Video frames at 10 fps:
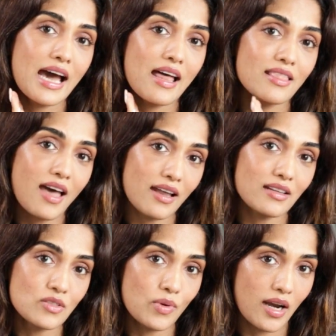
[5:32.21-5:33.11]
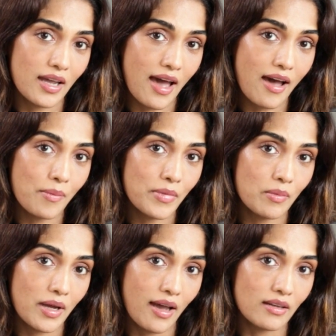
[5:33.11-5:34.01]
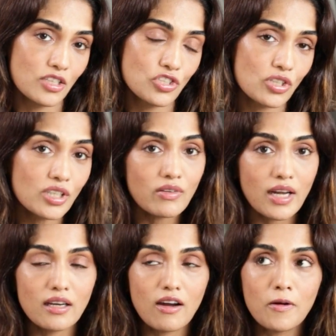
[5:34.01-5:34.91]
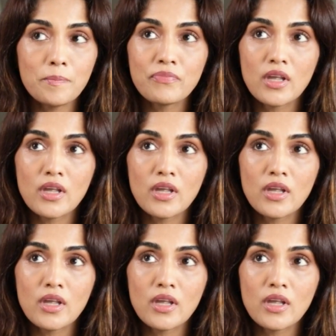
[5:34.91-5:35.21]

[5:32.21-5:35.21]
And that is where I am in my acne journey right now.